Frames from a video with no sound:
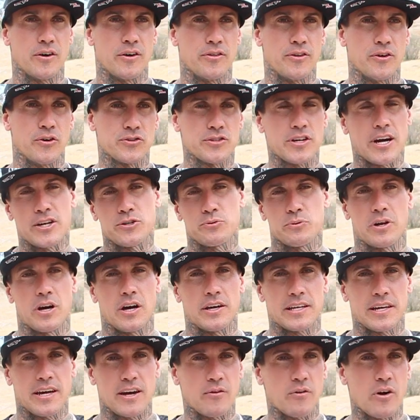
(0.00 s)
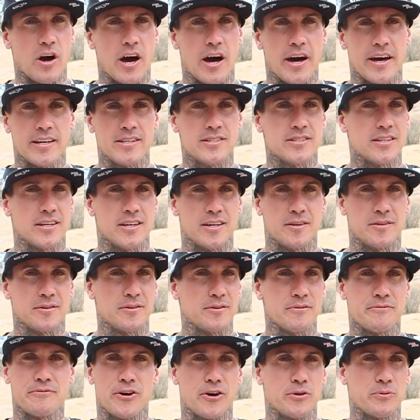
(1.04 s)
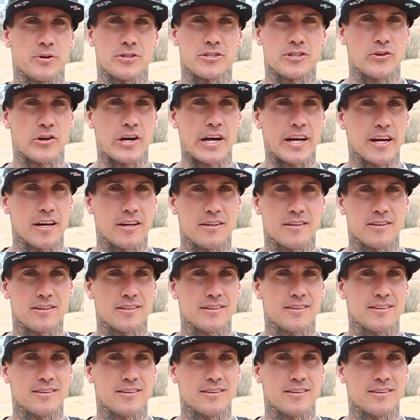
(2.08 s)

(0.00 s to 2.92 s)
and those guys went on to get rides, and the phone wasn't ringing.